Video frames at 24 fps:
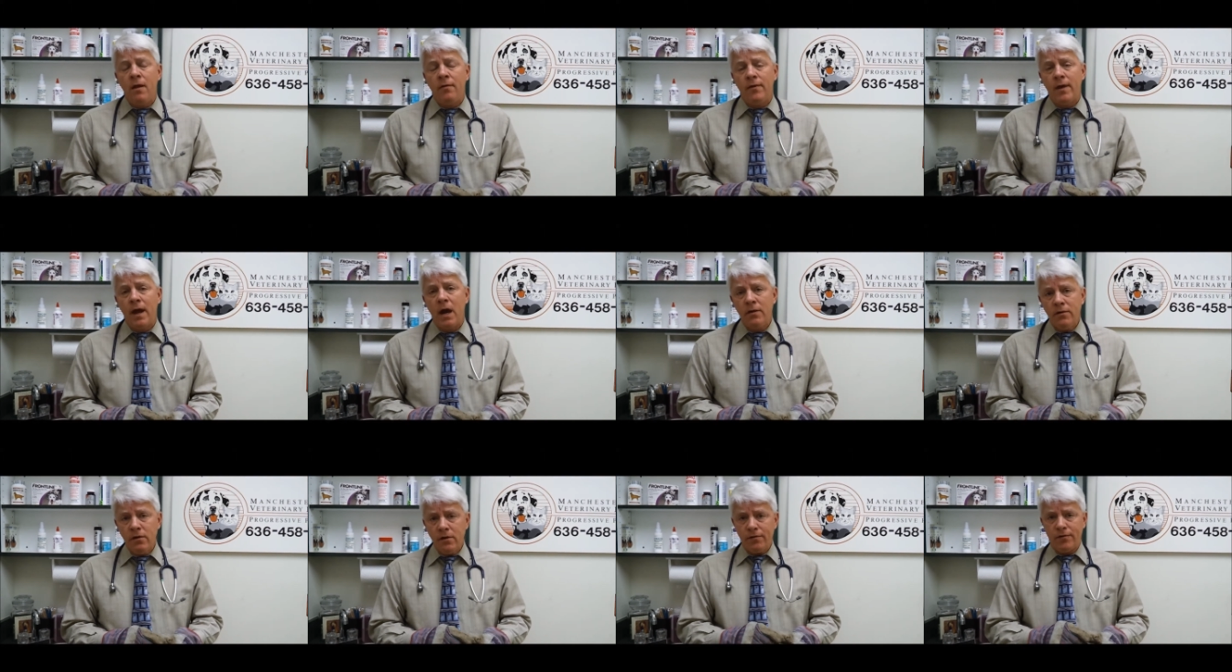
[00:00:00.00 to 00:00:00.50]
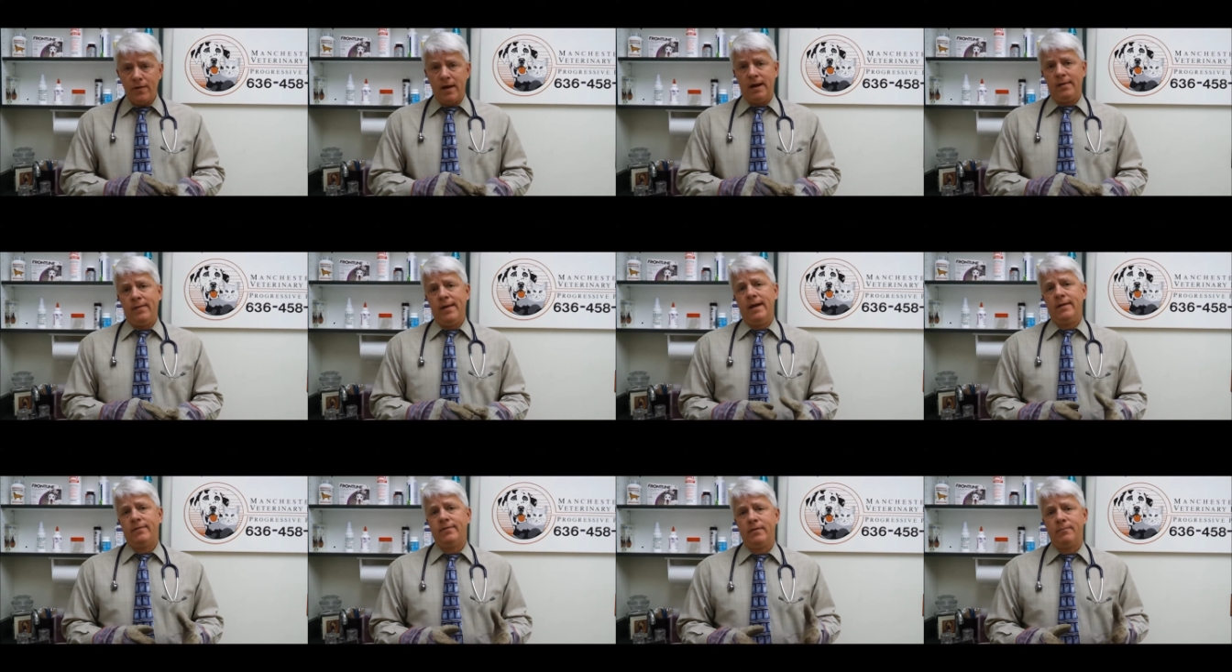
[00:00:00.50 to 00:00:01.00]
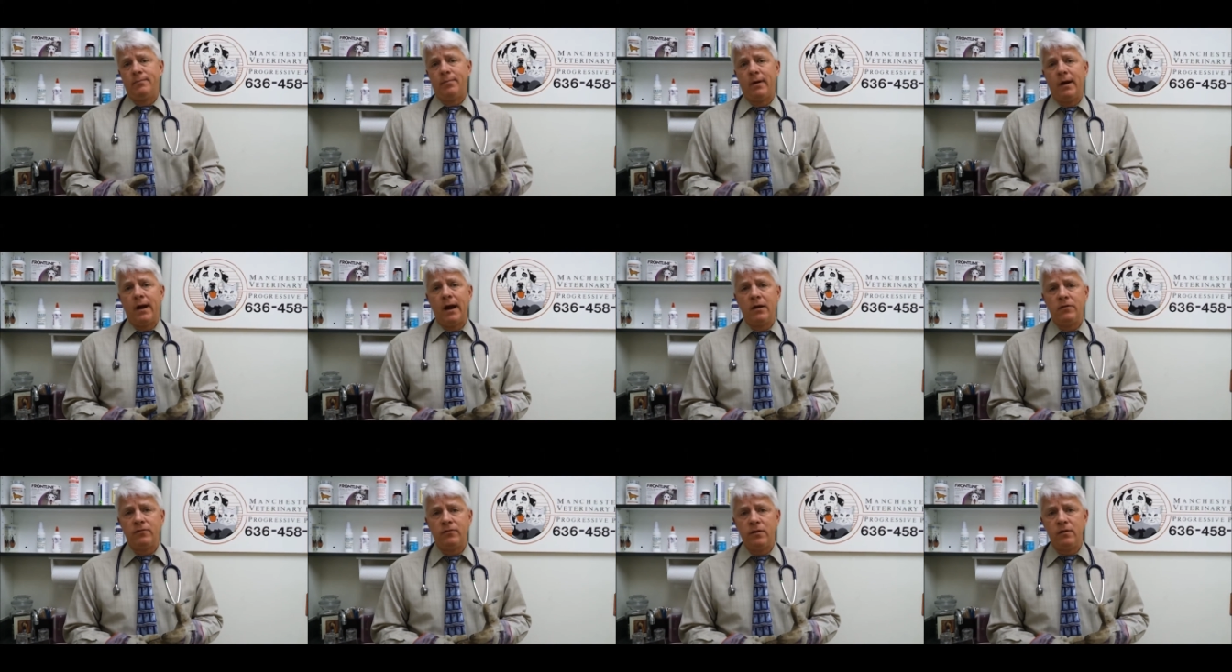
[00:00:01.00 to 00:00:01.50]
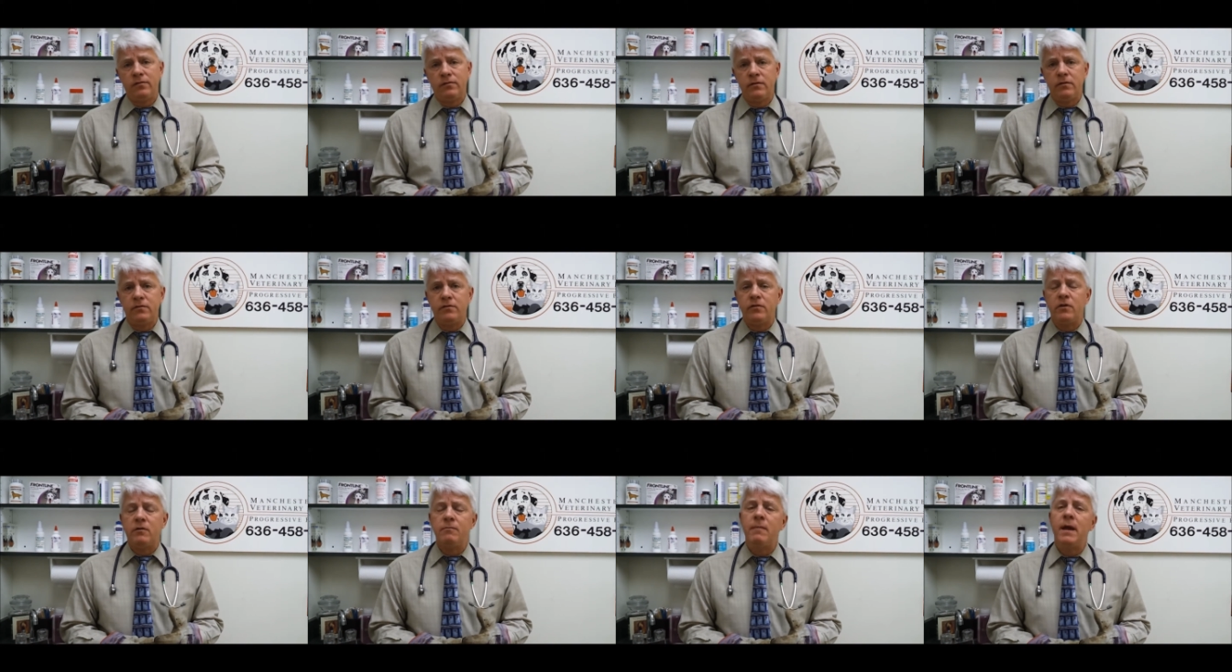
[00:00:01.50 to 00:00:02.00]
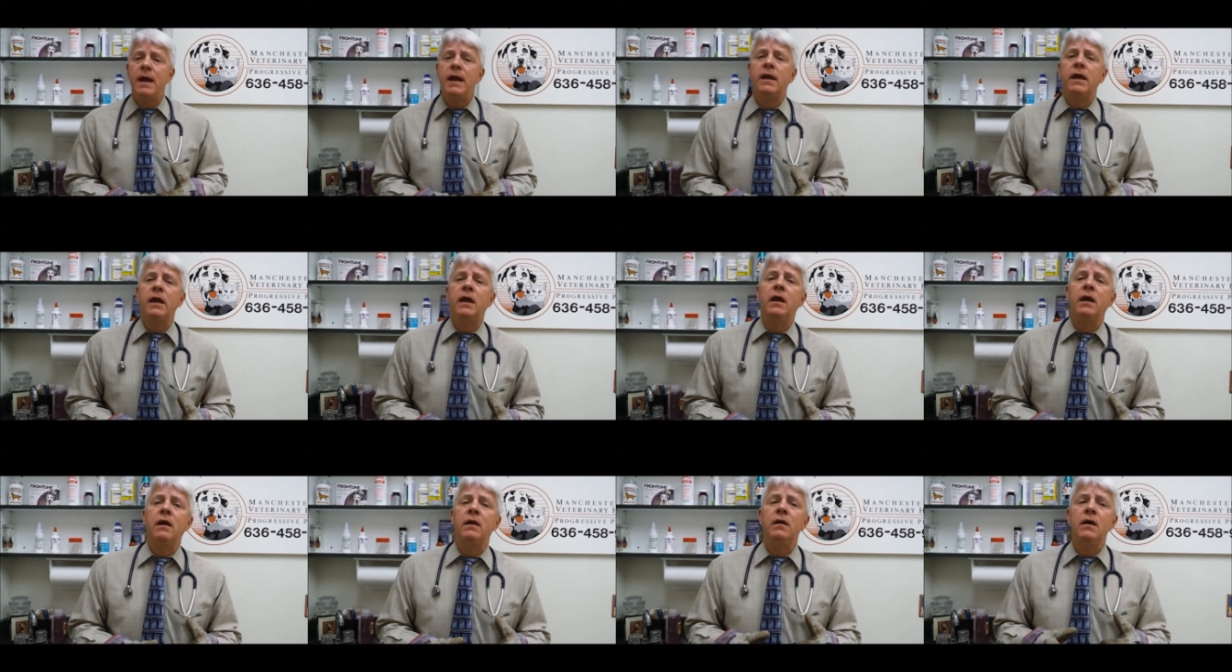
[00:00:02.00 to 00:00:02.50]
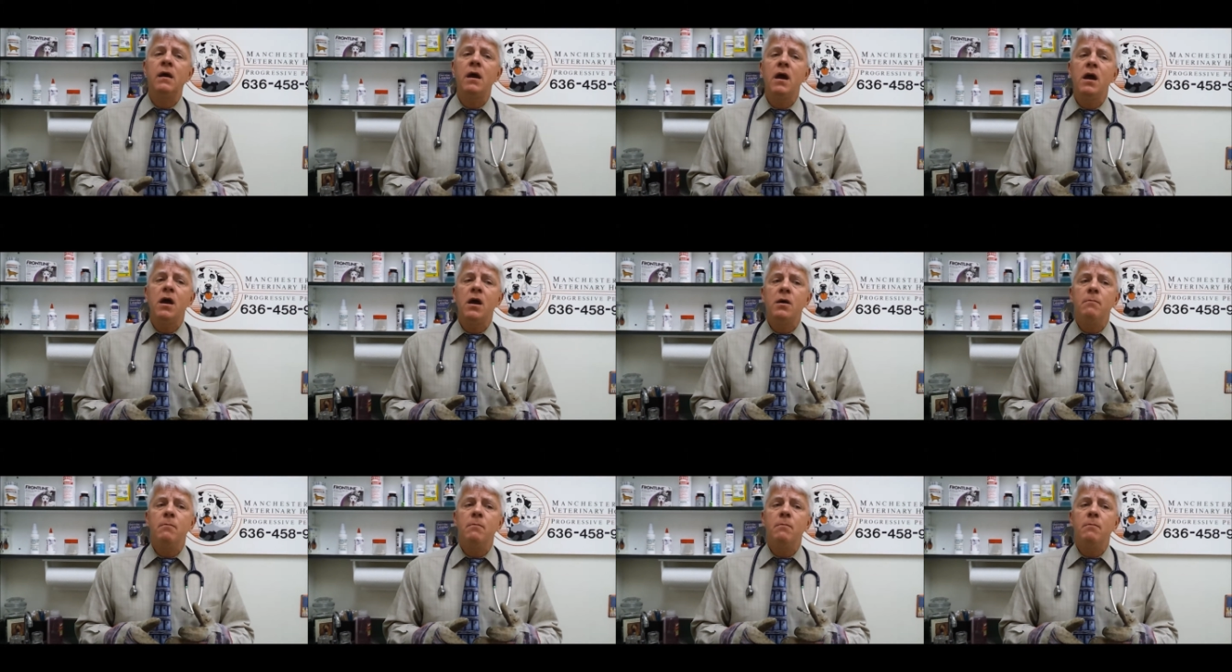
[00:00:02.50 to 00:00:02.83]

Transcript: The other thing that surprised us is they're making